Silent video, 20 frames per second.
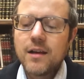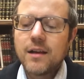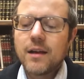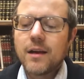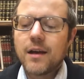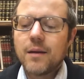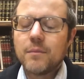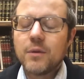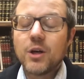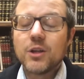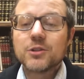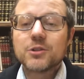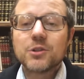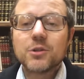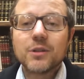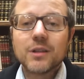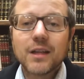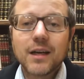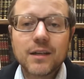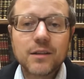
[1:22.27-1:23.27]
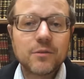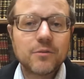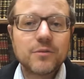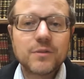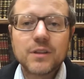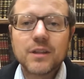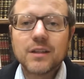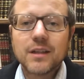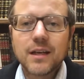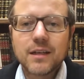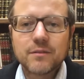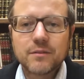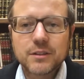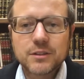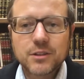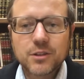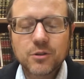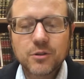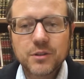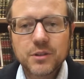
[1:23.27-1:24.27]
Also, a lot of us
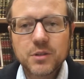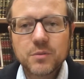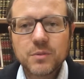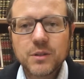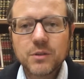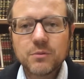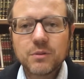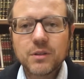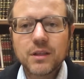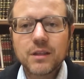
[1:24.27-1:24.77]
are going to be